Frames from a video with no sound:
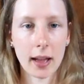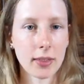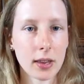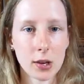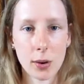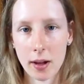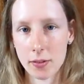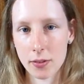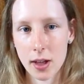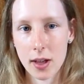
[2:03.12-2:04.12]
and then you
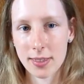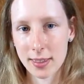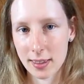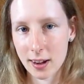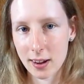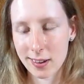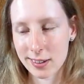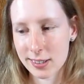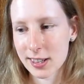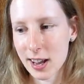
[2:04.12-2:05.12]
have the
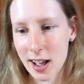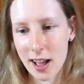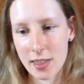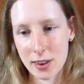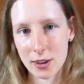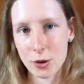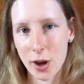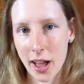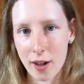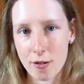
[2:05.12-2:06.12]
aunt, and then you
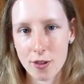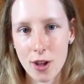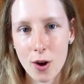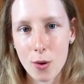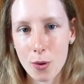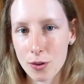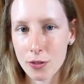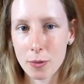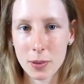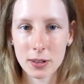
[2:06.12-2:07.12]
have all of
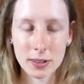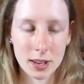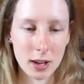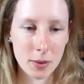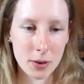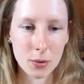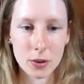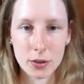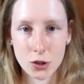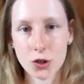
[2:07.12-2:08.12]
the build-up and all
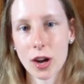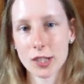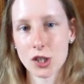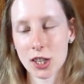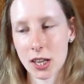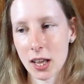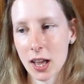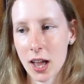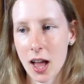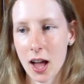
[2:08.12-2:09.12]
of the tragedy,
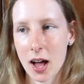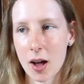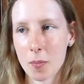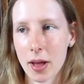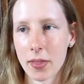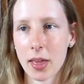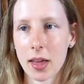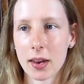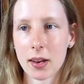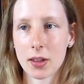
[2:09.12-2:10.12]
and
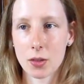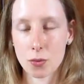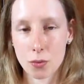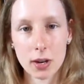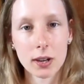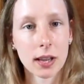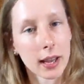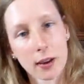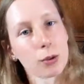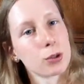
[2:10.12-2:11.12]
then the real
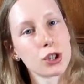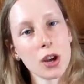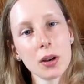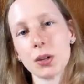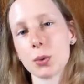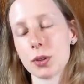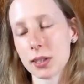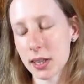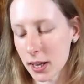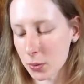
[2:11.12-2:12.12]
hero's journey towards
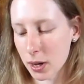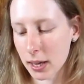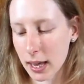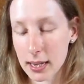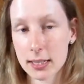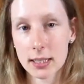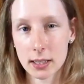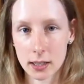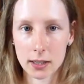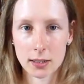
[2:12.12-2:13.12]
the end, where Katy
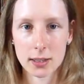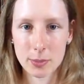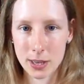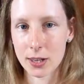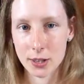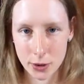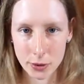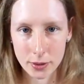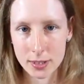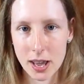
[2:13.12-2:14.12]
learns to be an
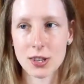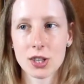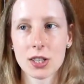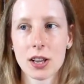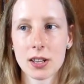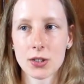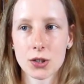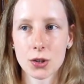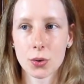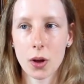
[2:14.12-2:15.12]
adult, and she learns
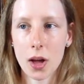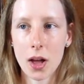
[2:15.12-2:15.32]
to,